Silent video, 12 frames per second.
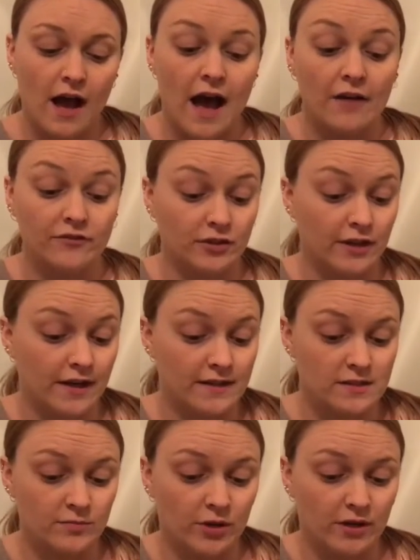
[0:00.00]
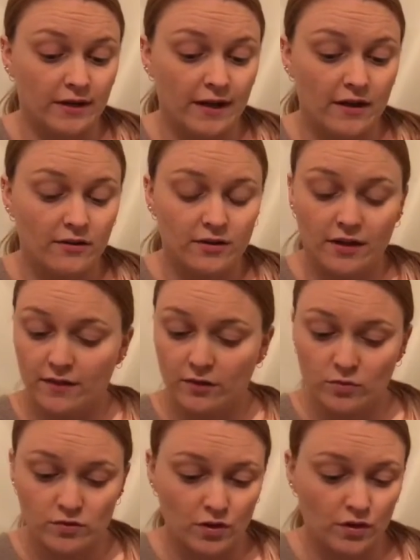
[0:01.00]
after I had spread it out,
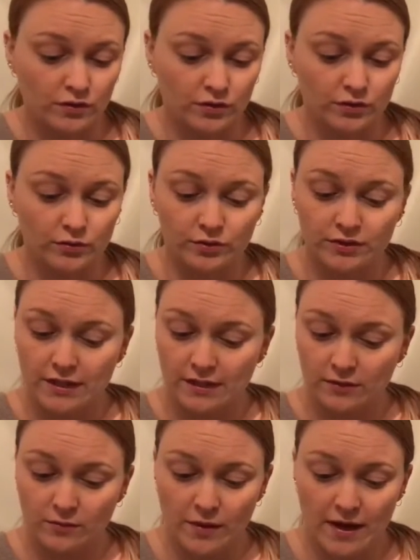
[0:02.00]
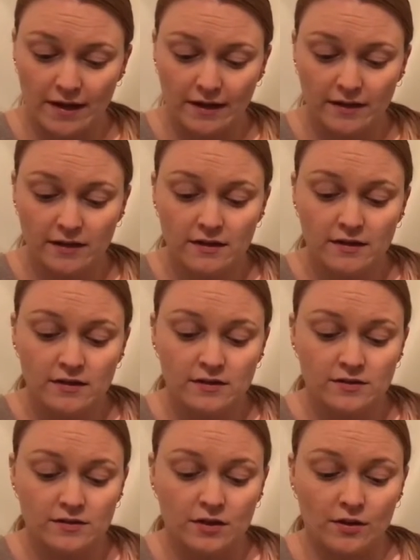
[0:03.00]
nothing was altered or taken away.
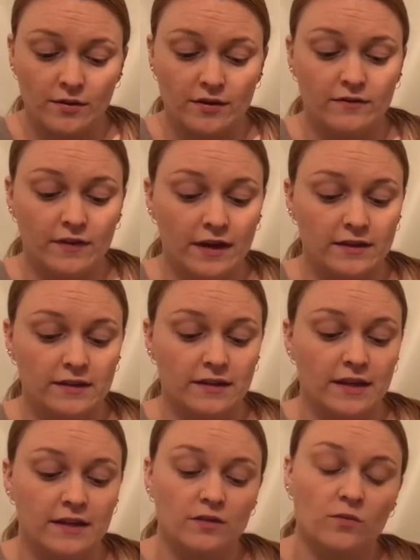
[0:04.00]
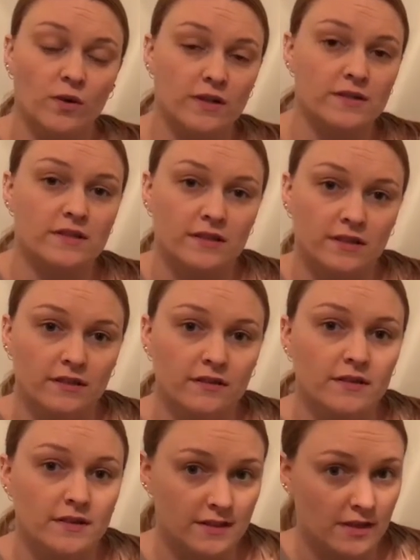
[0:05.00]
So in fact, the candy was
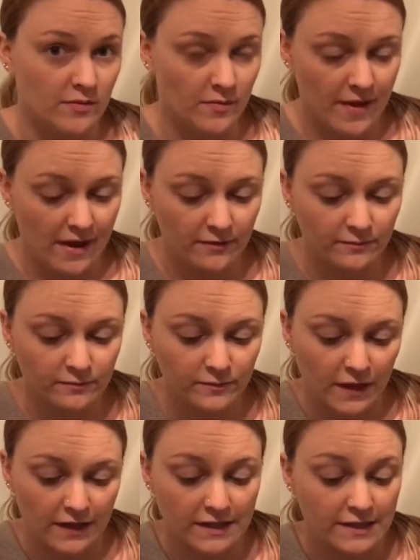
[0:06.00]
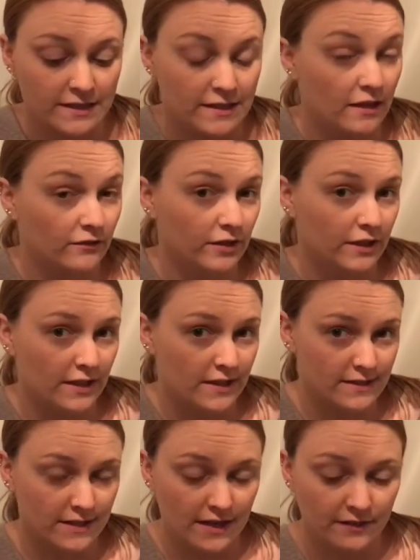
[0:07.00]
still the same amount, and he did not
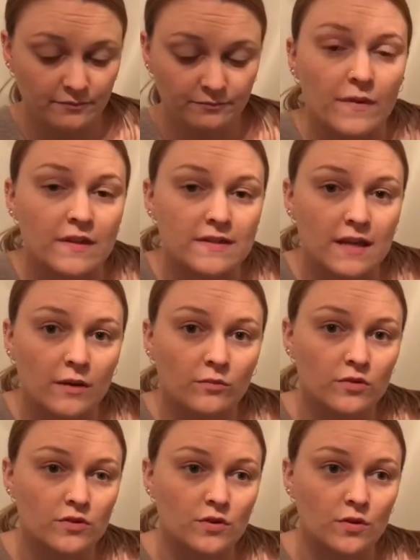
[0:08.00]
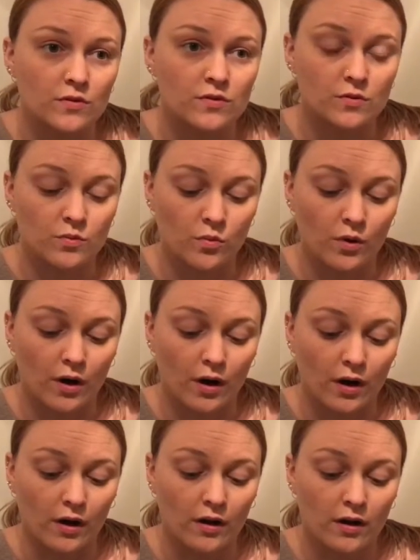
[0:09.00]
realize that. The same results
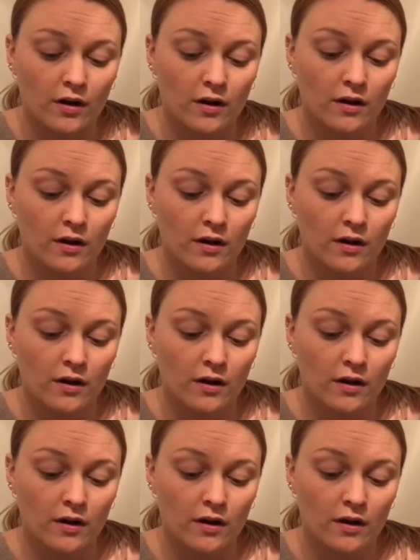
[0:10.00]
were